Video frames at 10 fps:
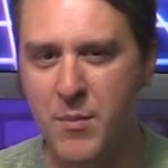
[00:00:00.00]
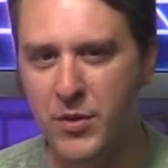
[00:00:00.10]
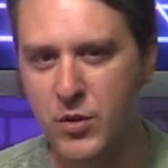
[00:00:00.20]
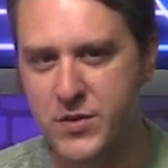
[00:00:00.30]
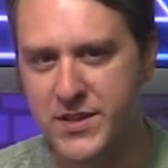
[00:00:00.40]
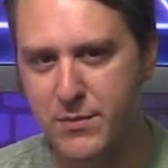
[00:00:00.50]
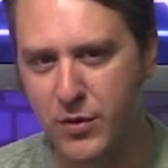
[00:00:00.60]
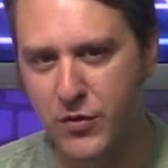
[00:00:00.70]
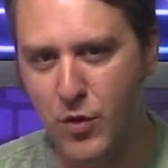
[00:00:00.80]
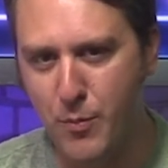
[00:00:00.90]
but those
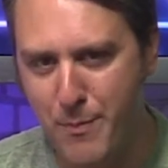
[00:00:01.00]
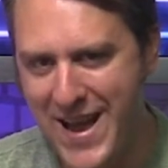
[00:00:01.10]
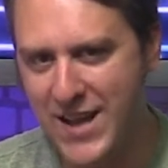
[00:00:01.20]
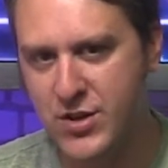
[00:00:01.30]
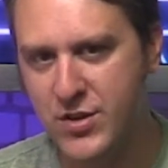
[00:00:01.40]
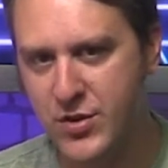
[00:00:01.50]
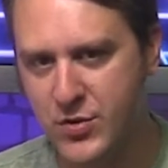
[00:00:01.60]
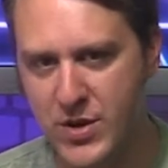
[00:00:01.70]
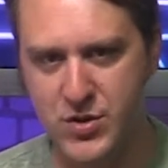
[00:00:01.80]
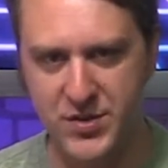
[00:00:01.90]
symbols don't match to the
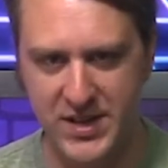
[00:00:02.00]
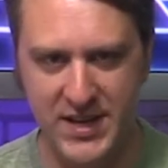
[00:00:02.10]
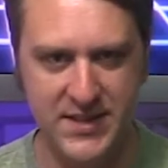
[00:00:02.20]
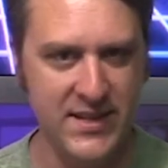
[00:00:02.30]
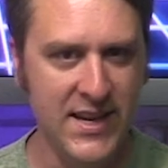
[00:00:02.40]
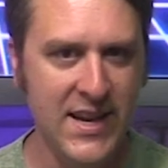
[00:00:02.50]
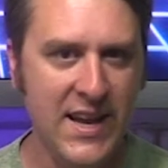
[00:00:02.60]
treasure sites.